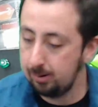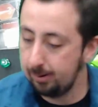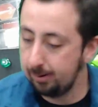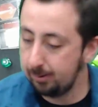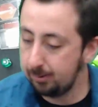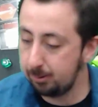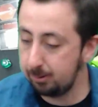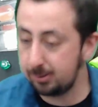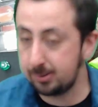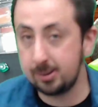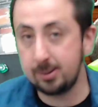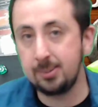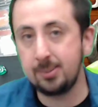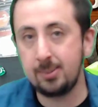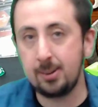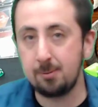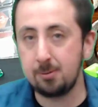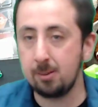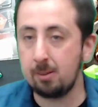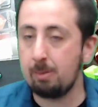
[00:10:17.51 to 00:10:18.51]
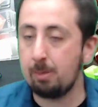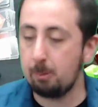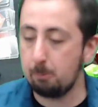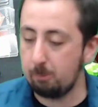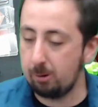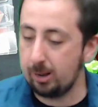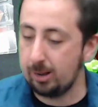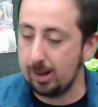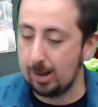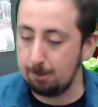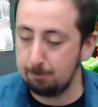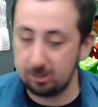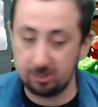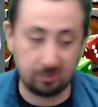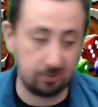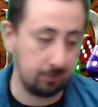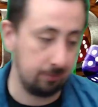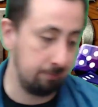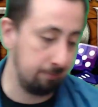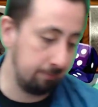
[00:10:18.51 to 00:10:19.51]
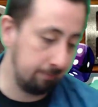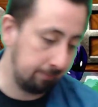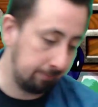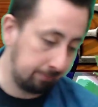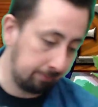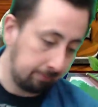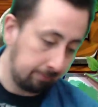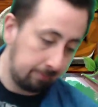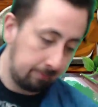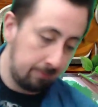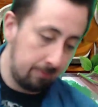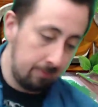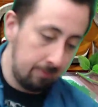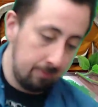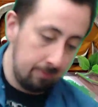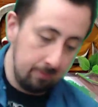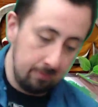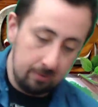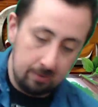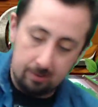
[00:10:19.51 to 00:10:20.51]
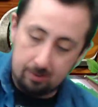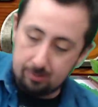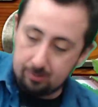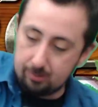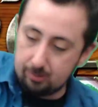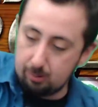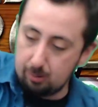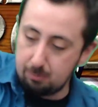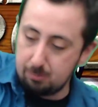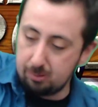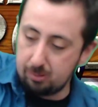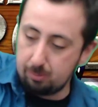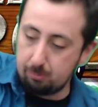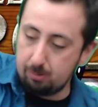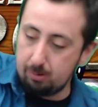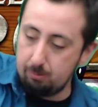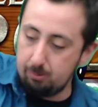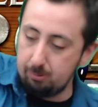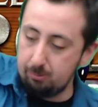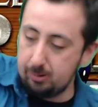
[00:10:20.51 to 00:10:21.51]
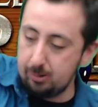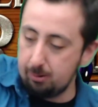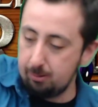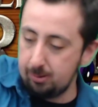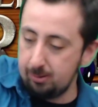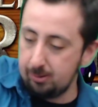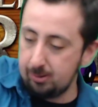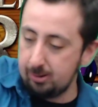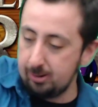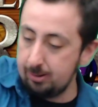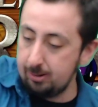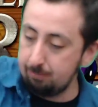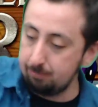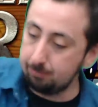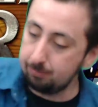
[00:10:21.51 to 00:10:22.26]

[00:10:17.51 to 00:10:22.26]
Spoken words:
So it's going to suffer 3 damage. So we put 3 wound tokens on it.